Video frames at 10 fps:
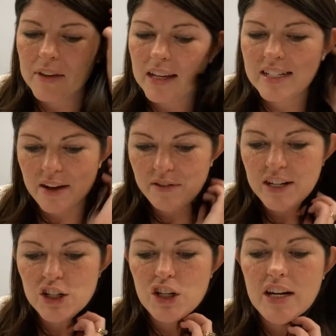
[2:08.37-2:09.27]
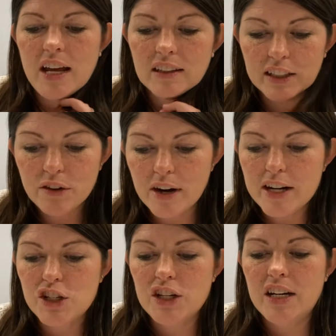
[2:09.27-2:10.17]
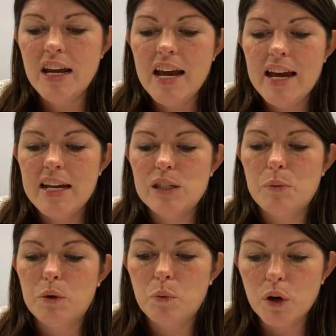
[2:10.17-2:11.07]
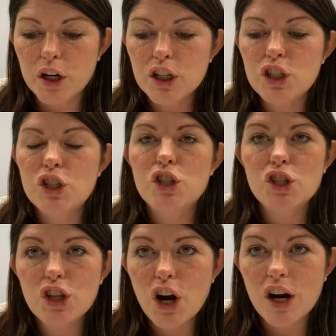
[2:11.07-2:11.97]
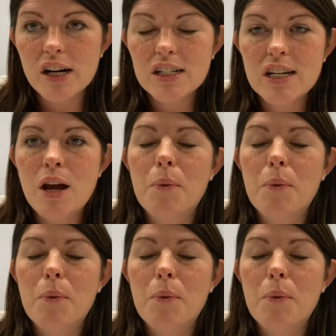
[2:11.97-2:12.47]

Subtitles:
Definition: alliteration is when words start